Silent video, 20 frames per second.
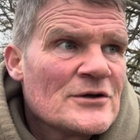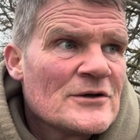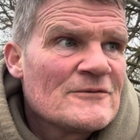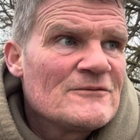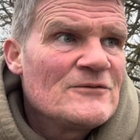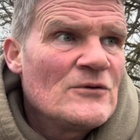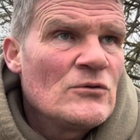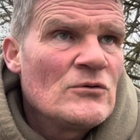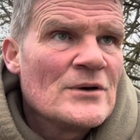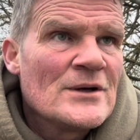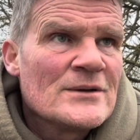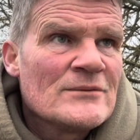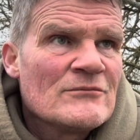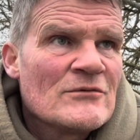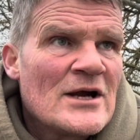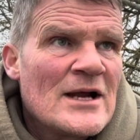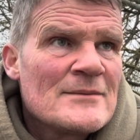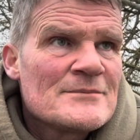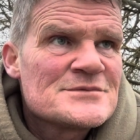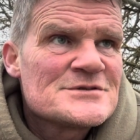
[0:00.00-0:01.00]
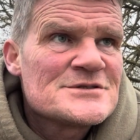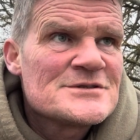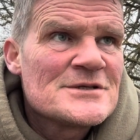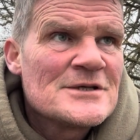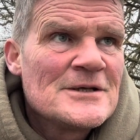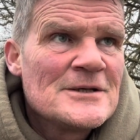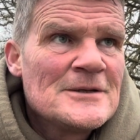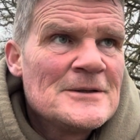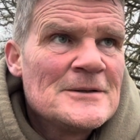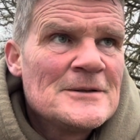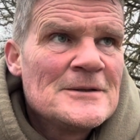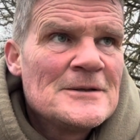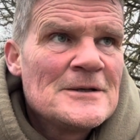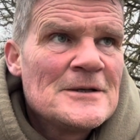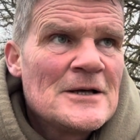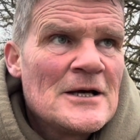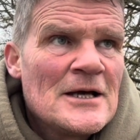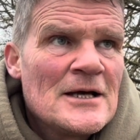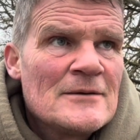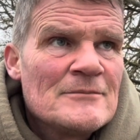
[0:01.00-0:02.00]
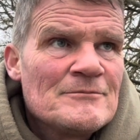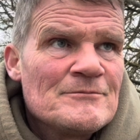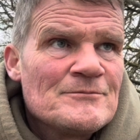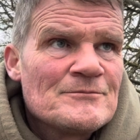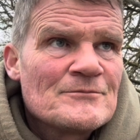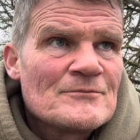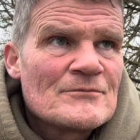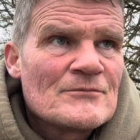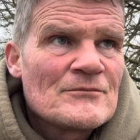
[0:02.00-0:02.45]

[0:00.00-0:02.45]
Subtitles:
at 14 wraps, um,